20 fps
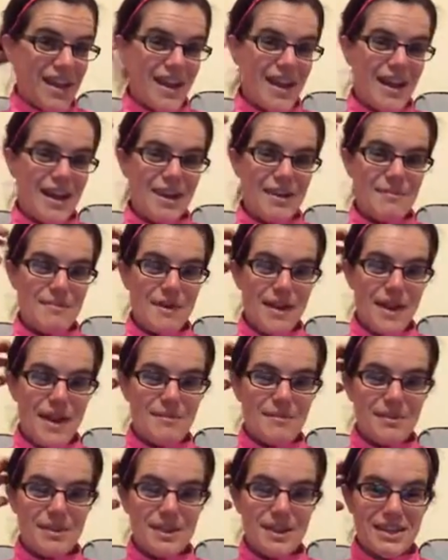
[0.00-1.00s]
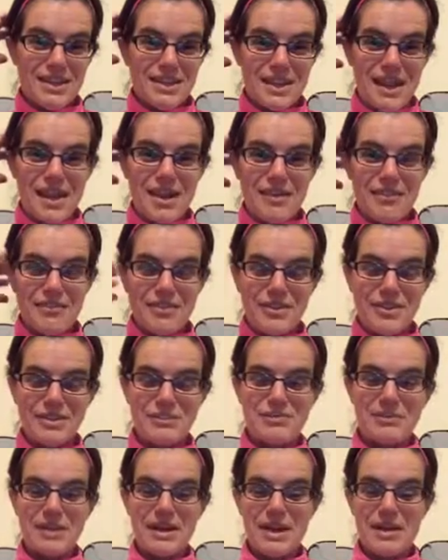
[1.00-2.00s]
I'm really excited for
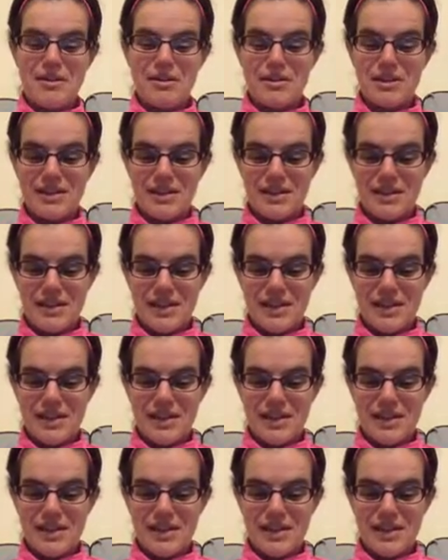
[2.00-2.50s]
this workout.